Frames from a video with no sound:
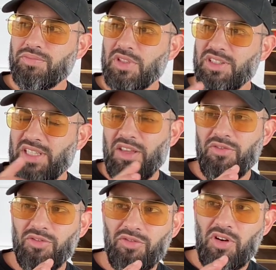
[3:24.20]

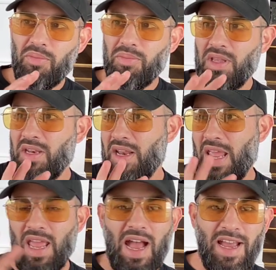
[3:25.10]
safe from being
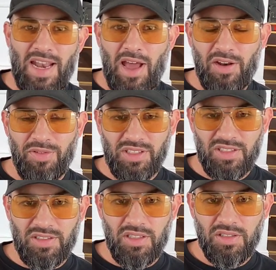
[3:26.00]
AI'd out of
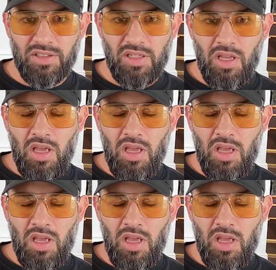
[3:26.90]
existence,